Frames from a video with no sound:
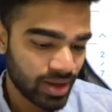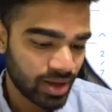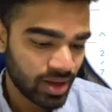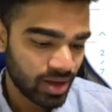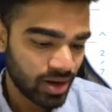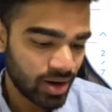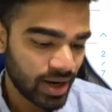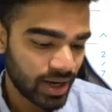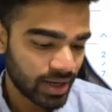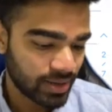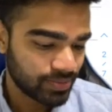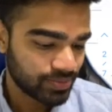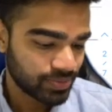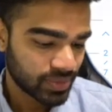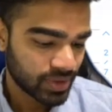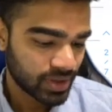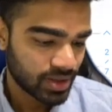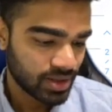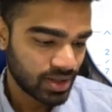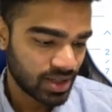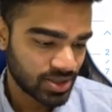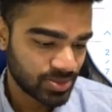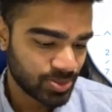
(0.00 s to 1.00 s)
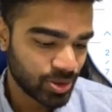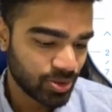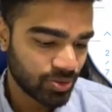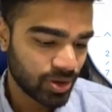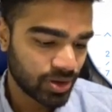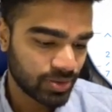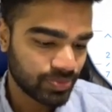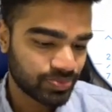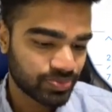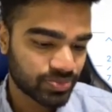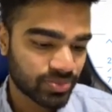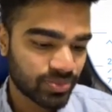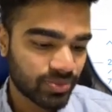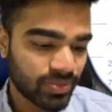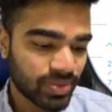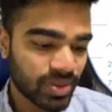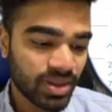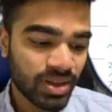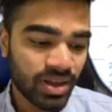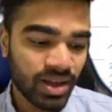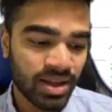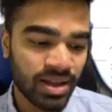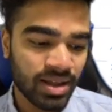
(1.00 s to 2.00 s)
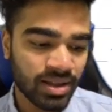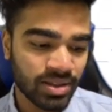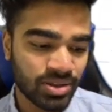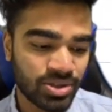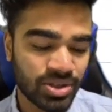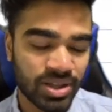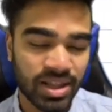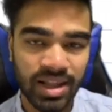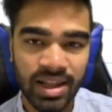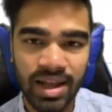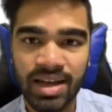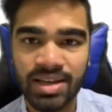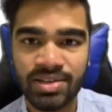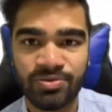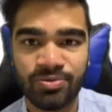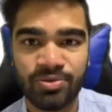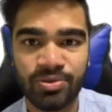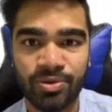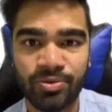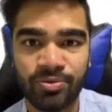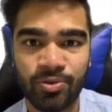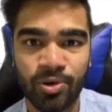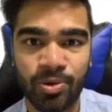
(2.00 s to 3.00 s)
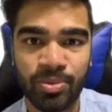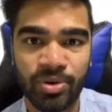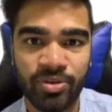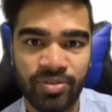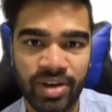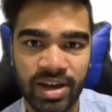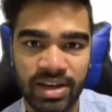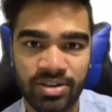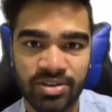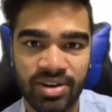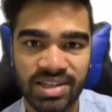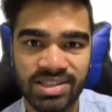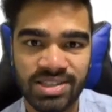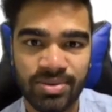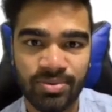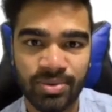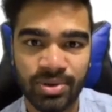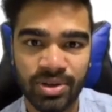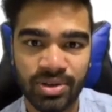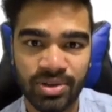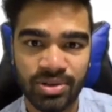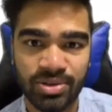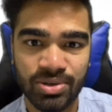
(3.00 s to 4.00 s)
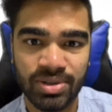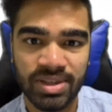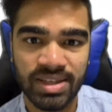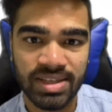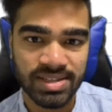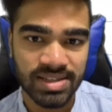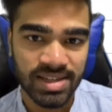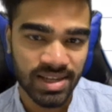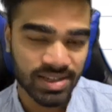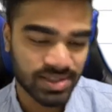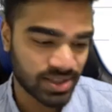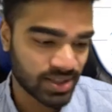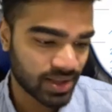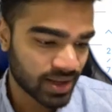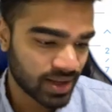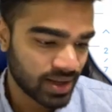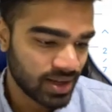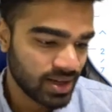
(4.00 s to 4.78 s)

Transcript: All right, let's move on to the last form of factorizing we're going to do this lesson.